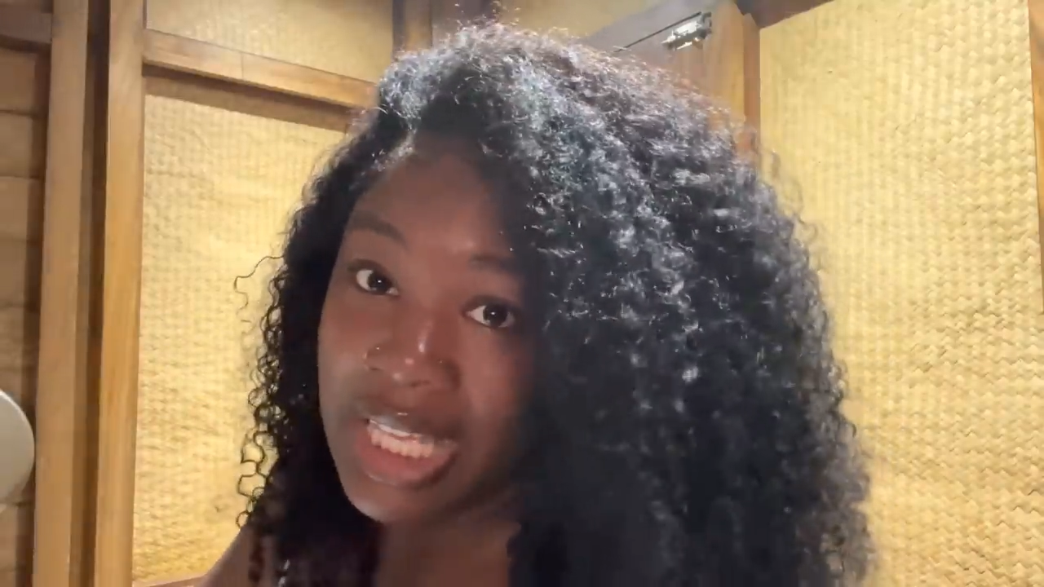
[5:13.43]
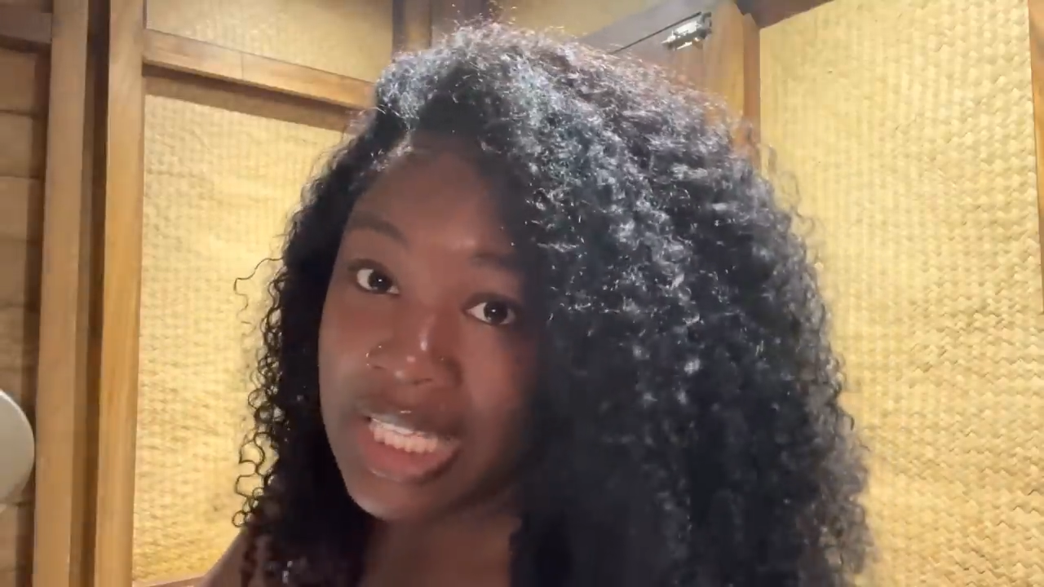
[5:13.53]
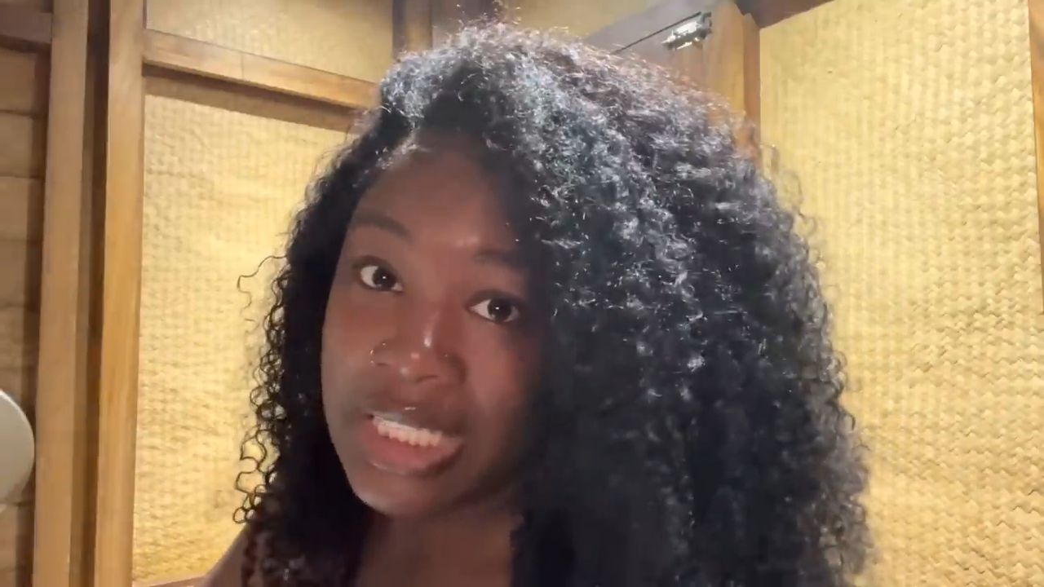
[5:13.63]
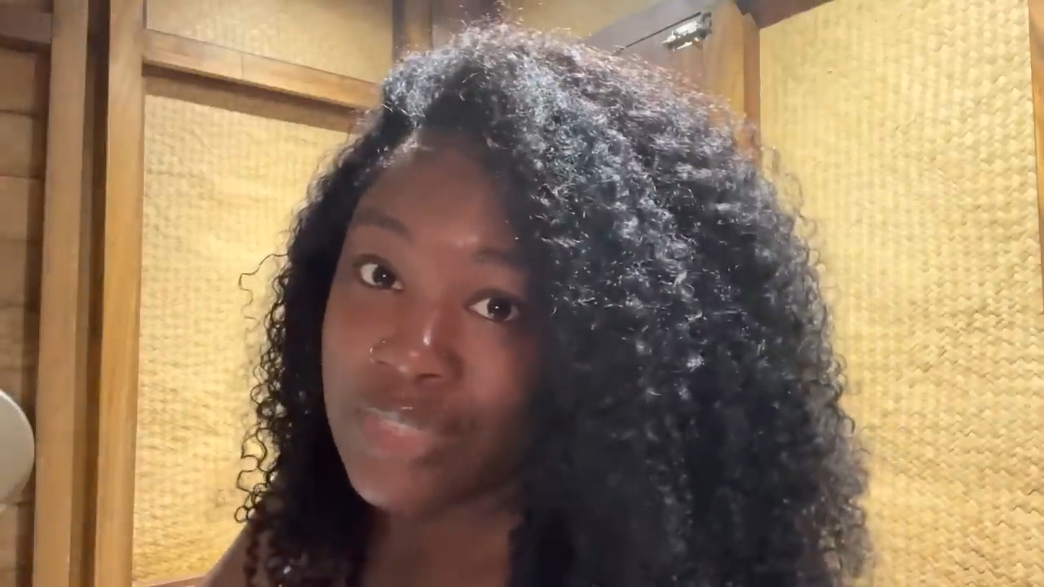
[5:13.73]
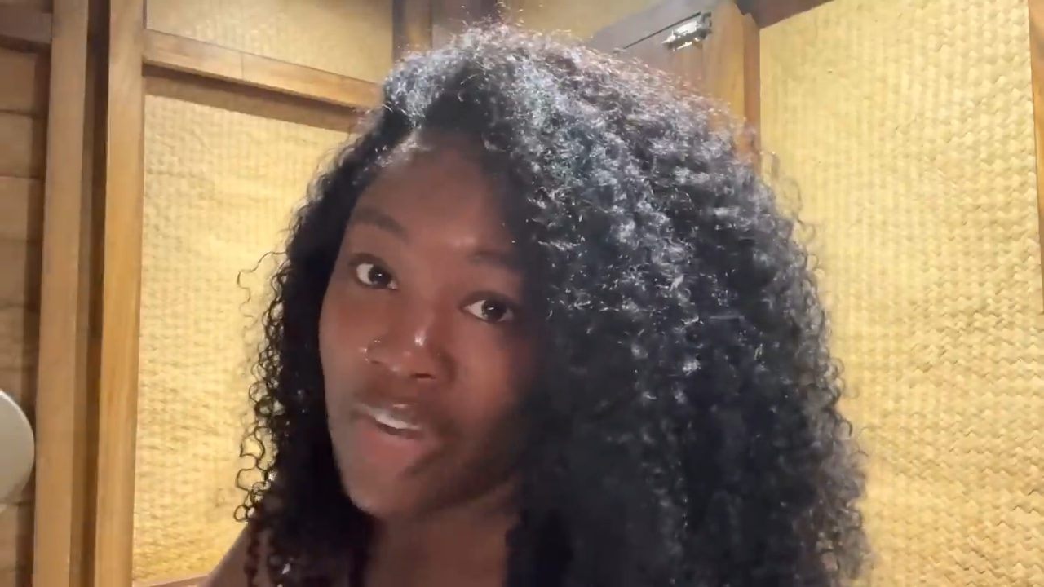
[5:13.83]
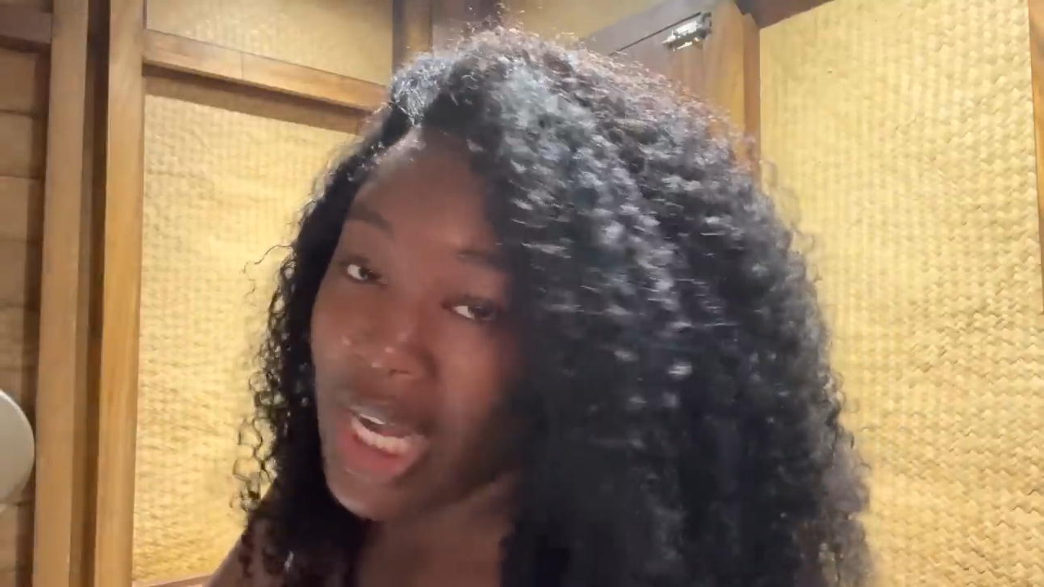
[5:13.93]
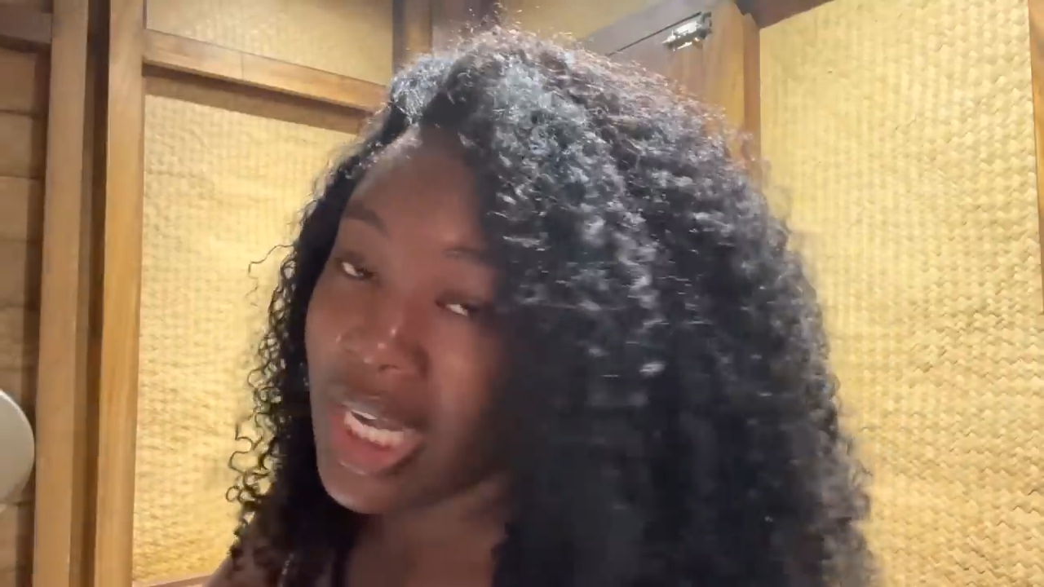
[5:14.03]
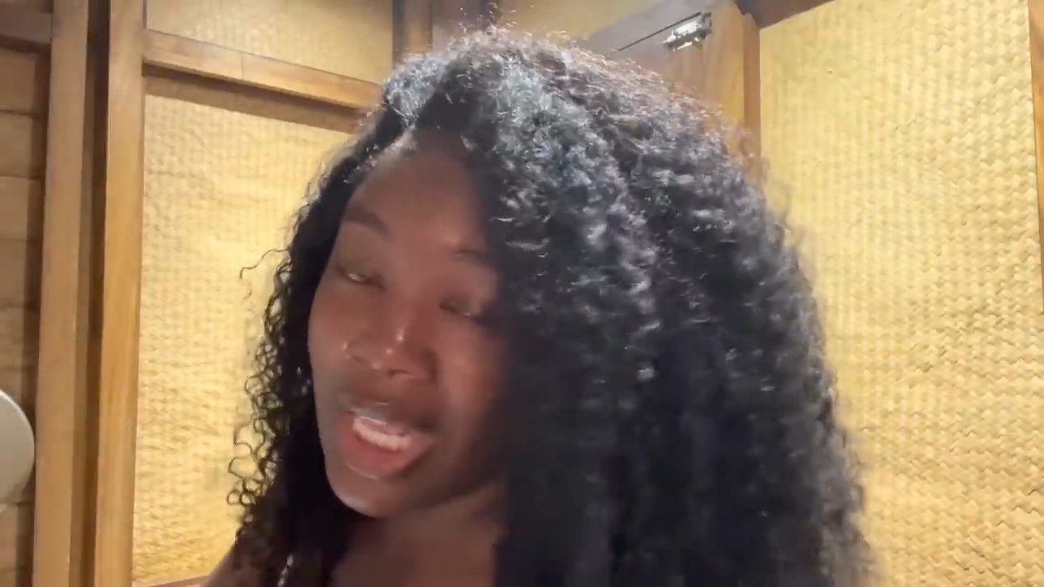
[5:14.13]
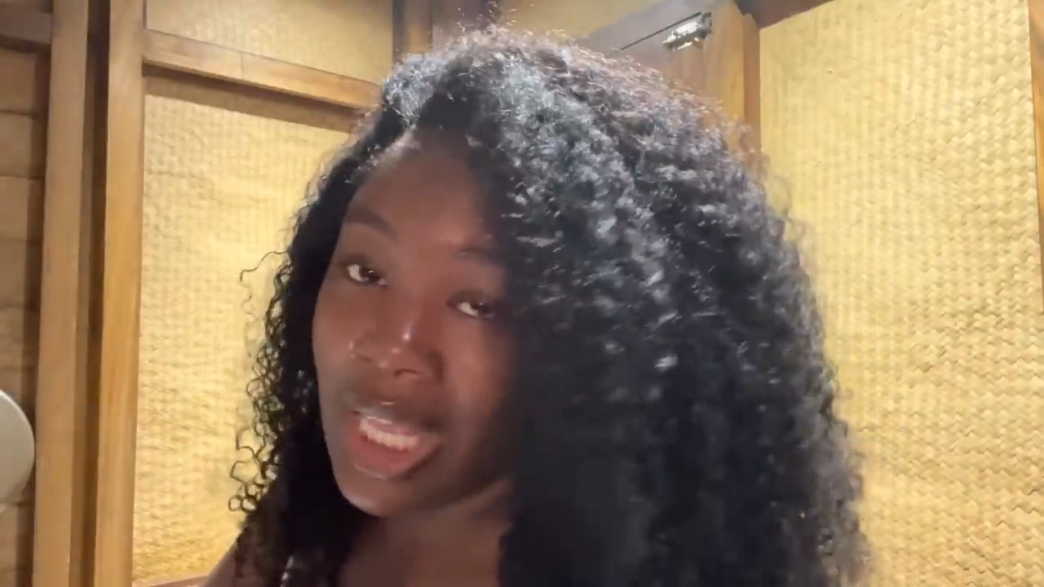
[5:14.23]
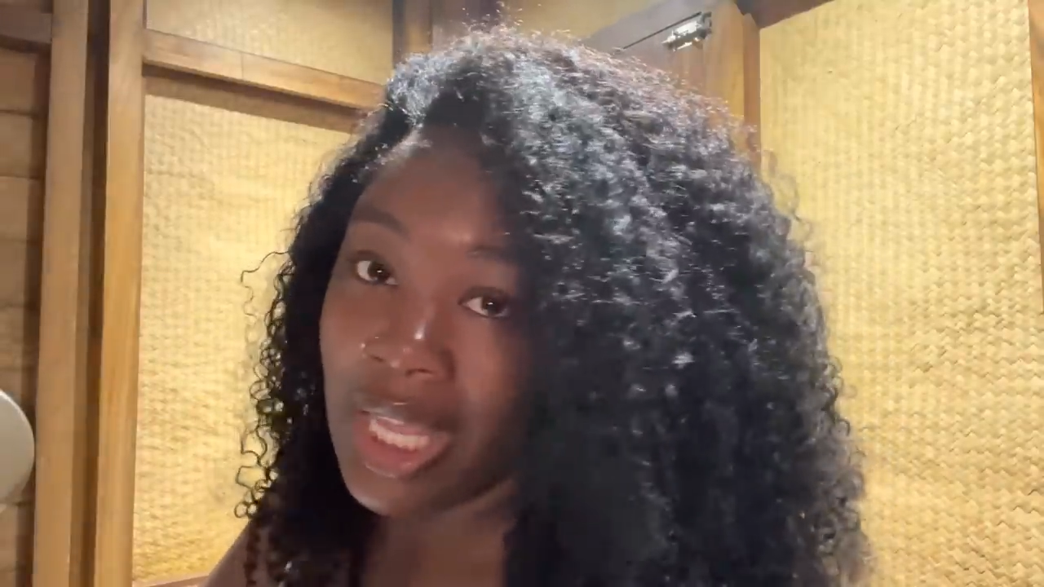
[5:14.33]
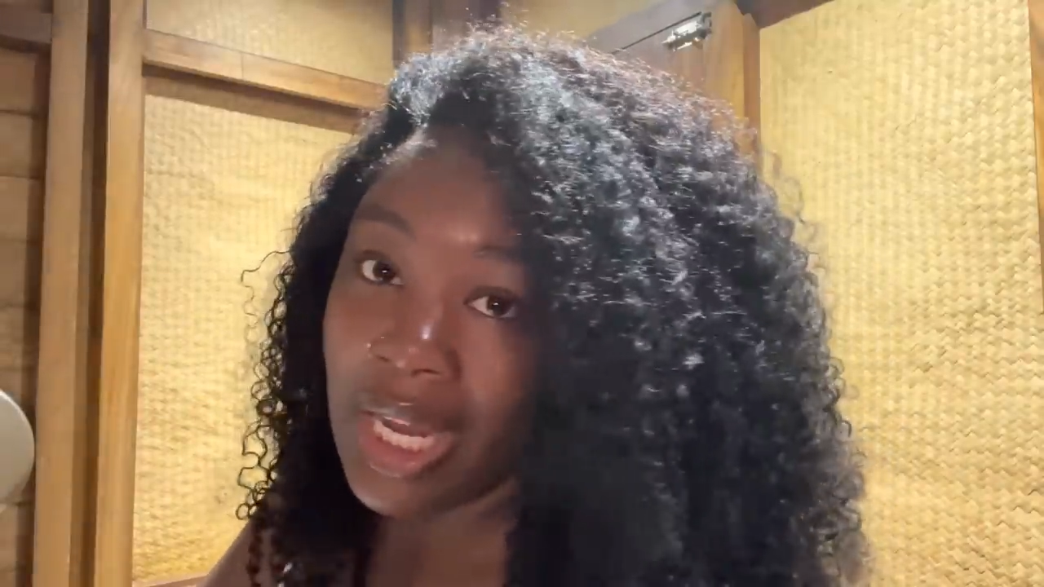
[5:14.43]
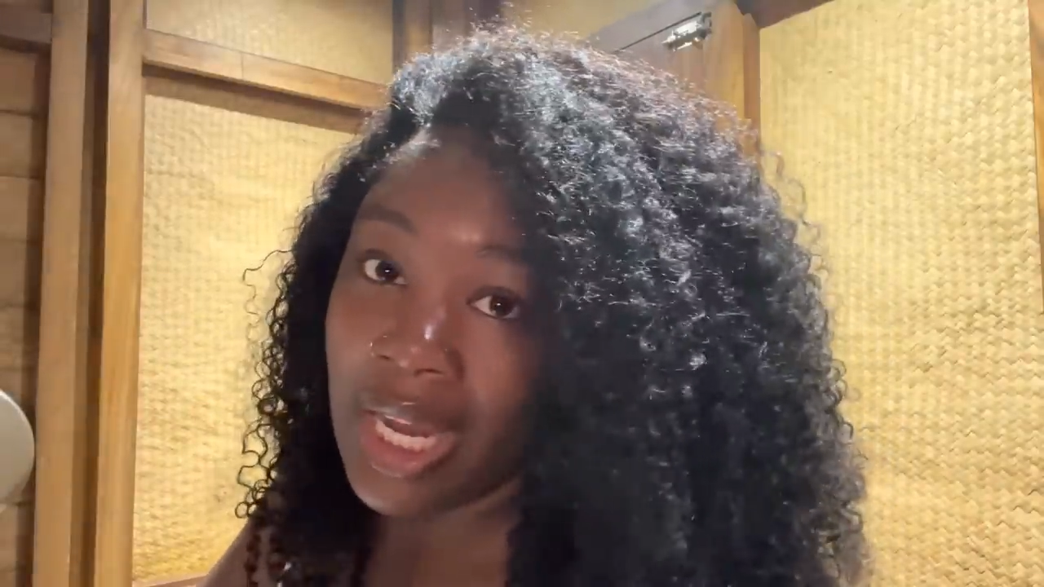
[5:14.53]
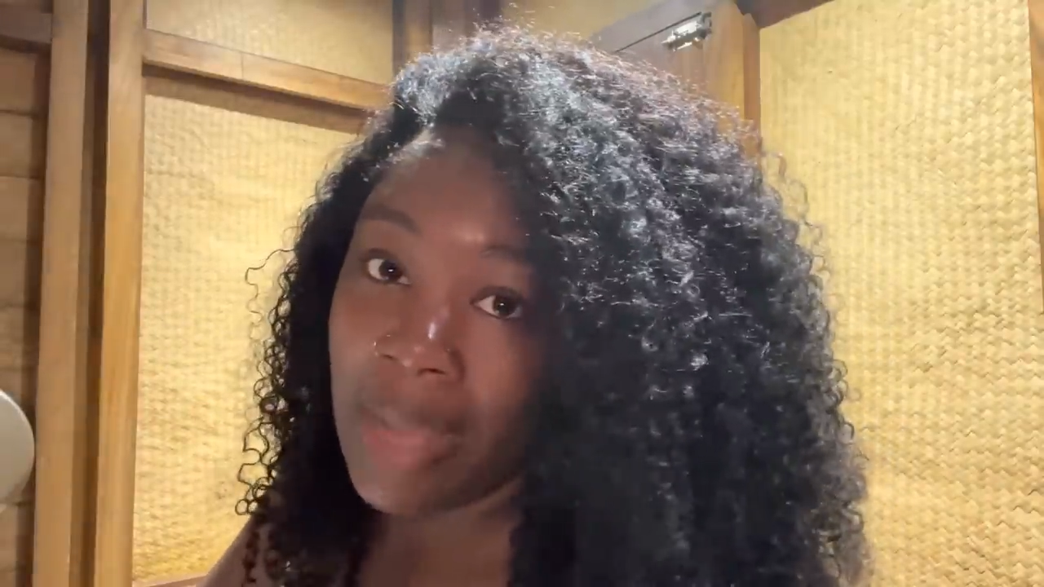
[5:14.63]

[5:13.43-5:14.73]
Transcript: is friday